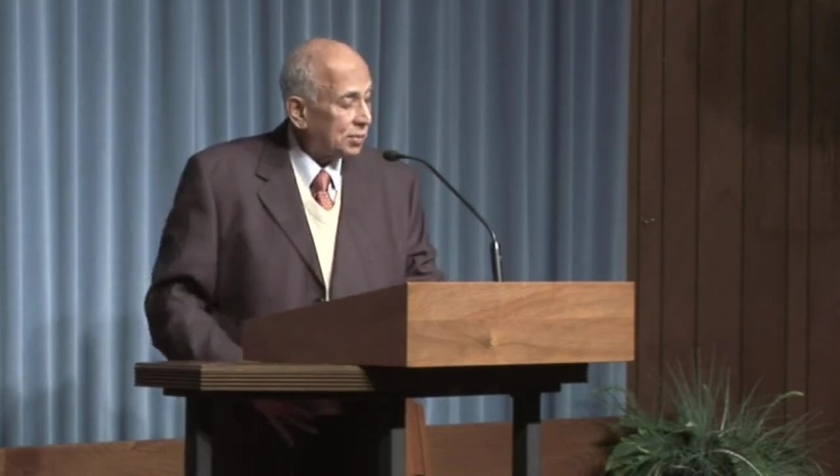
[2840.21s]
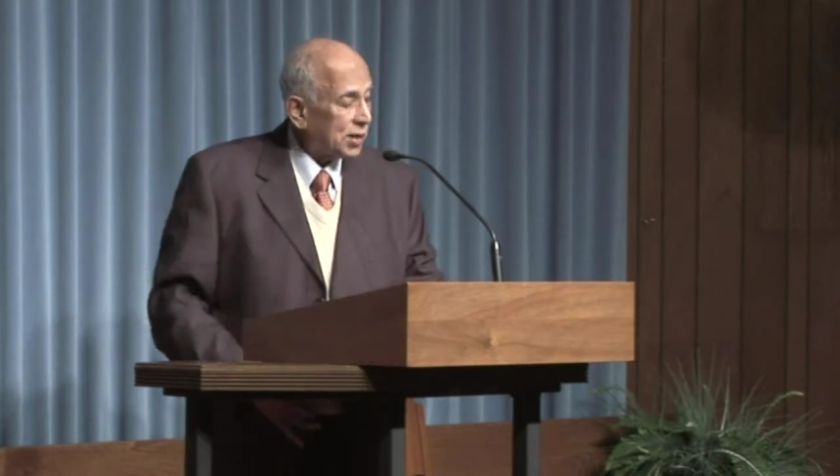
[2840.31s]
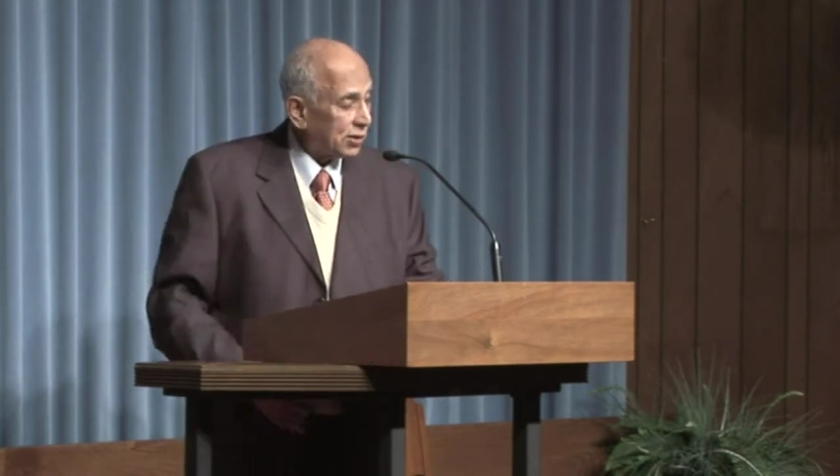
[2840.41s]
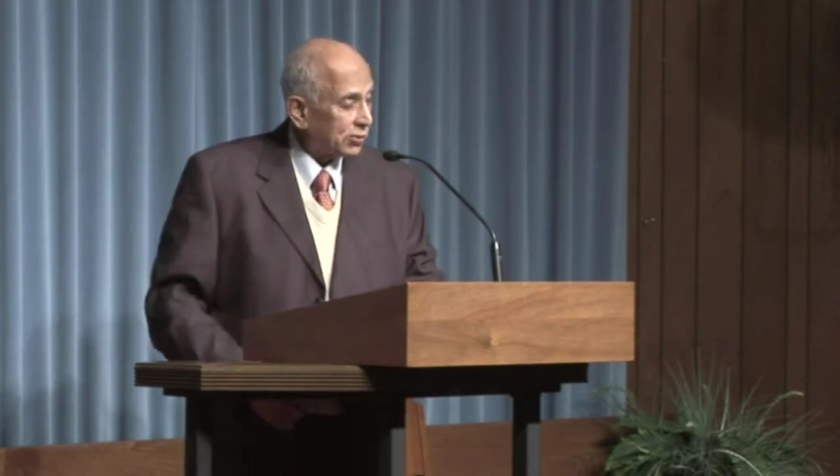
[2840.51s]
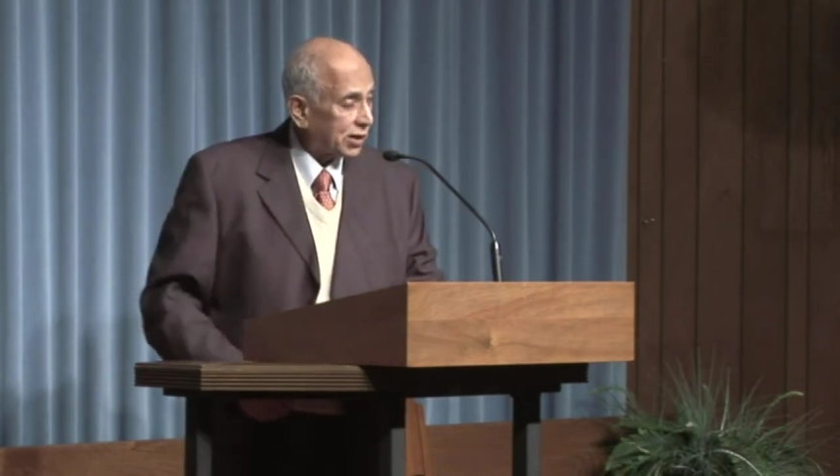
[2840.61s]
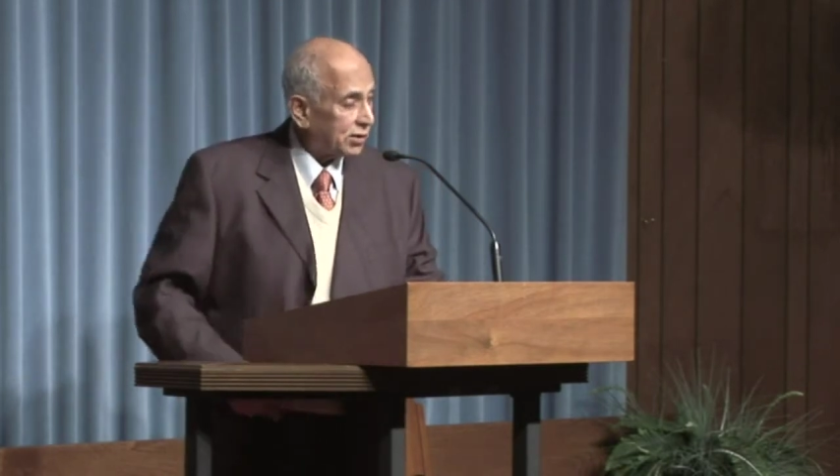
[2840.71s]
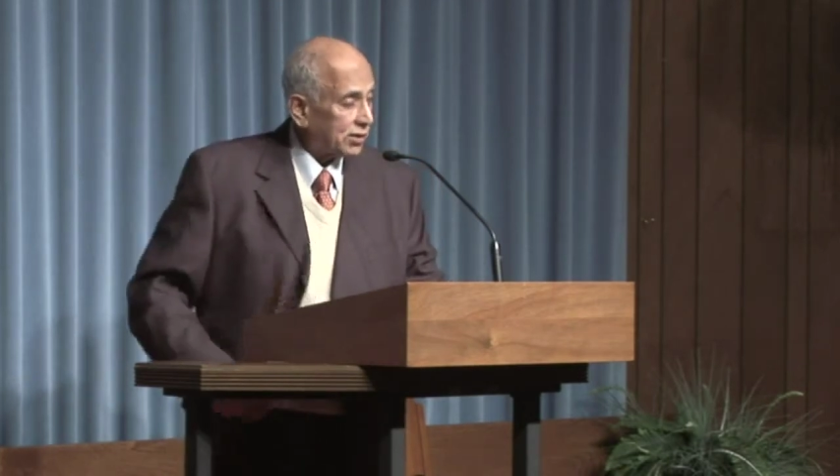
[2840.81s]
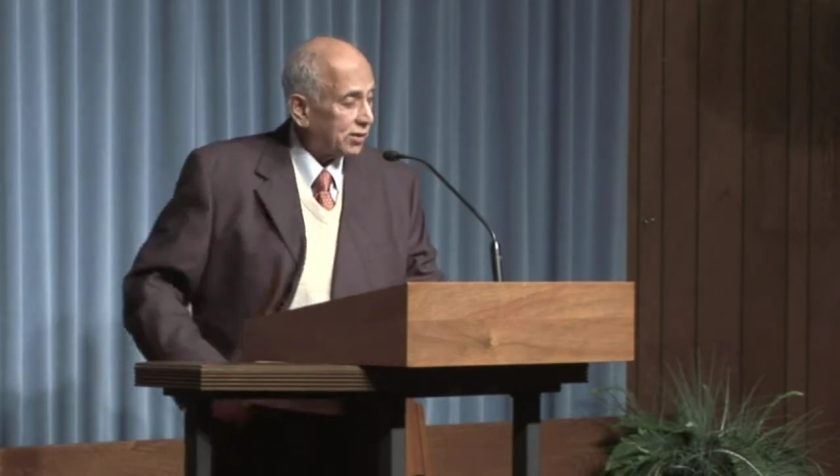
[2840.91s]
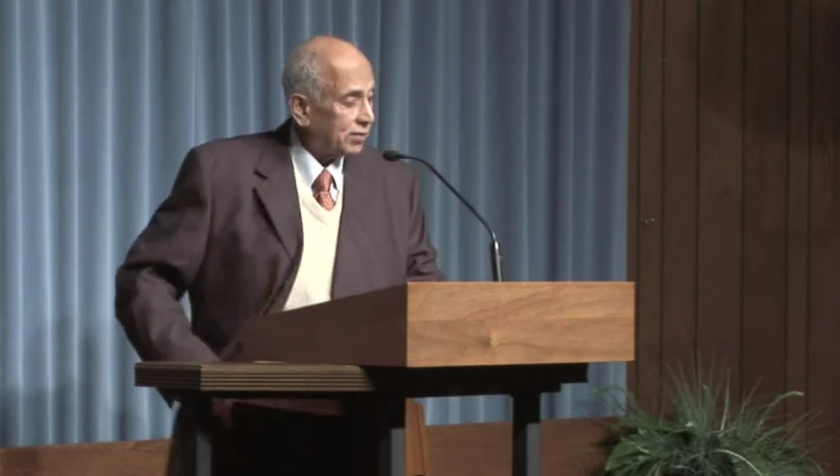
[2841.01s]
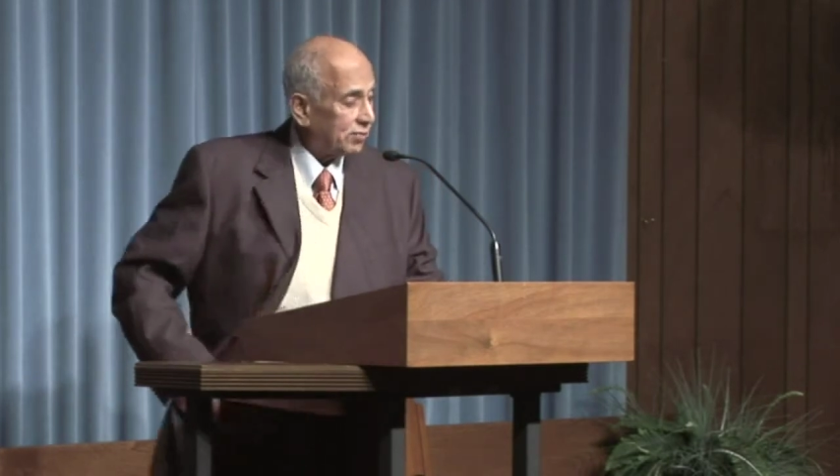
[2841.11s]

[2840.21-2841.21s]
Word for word: about it.